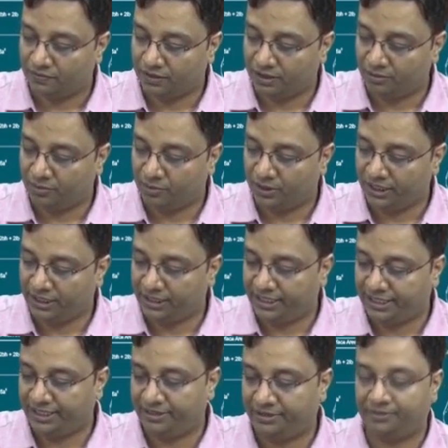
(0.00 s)

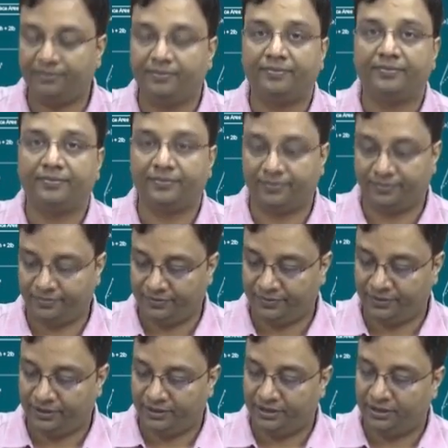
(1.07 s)
1.8.
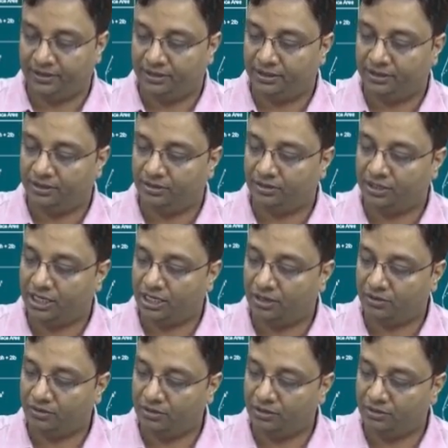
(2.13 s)
So
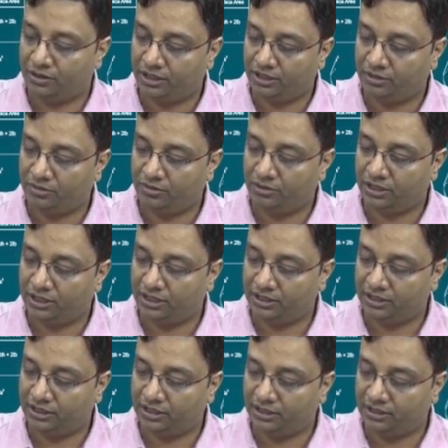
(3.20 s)
now you can do
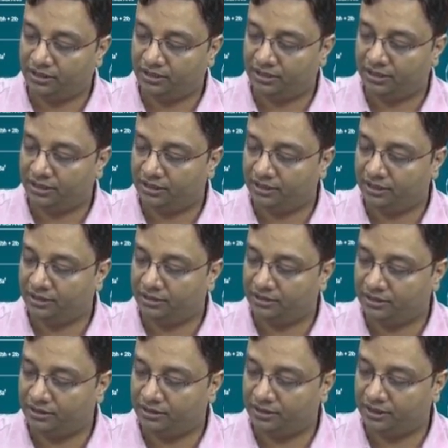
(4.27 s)
36,
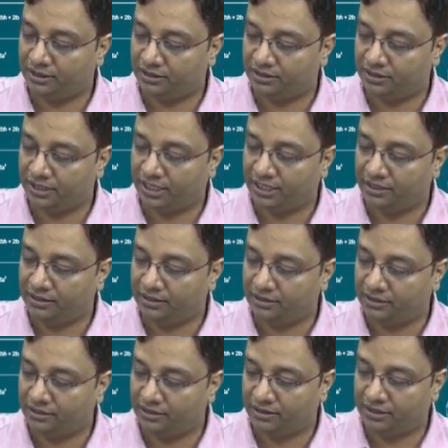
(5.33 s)
36, 6, 9,
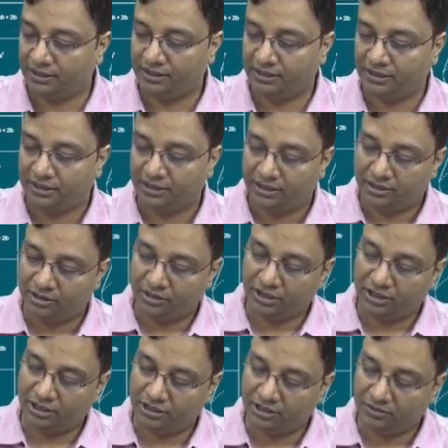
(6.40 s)
3. So
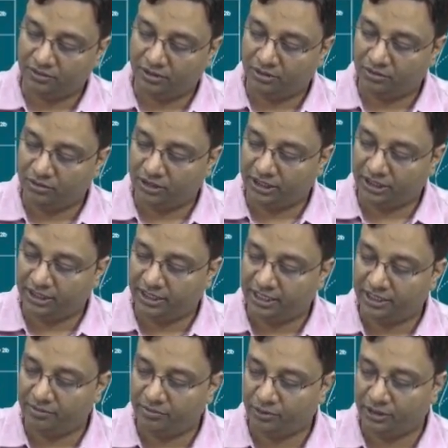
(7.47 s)
it is equal to
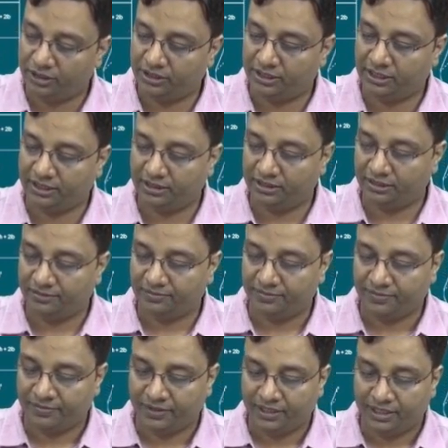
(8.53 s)
39.6,
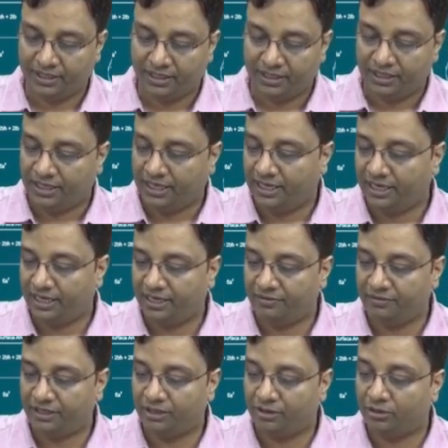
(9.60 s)

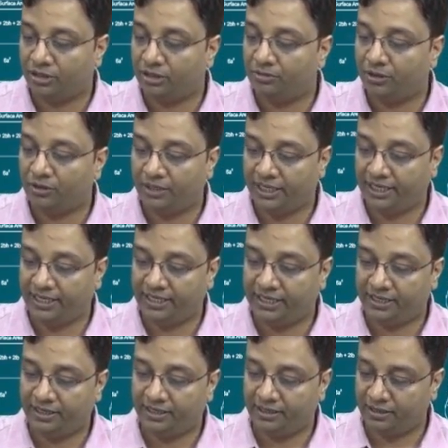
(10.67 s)
and we are talking about
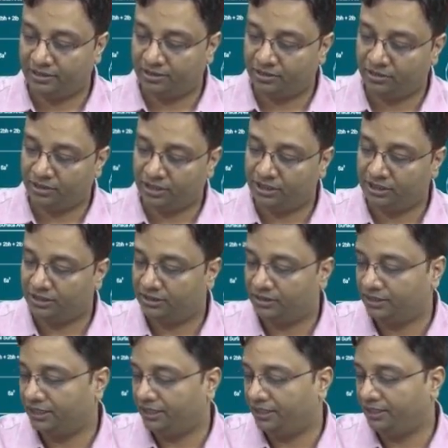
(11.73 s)
area here, so it is
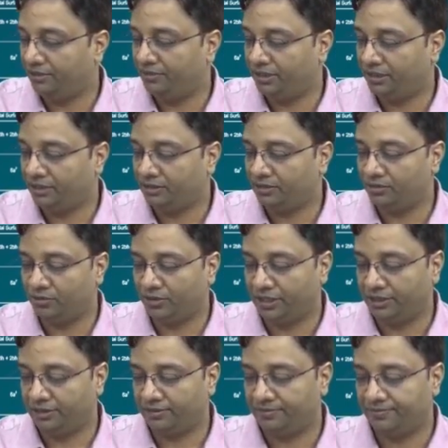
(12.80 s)
centimeter
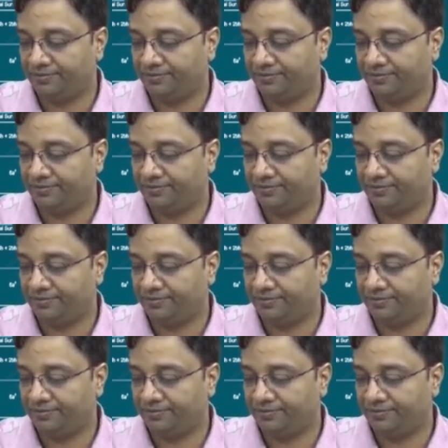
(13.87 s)
square,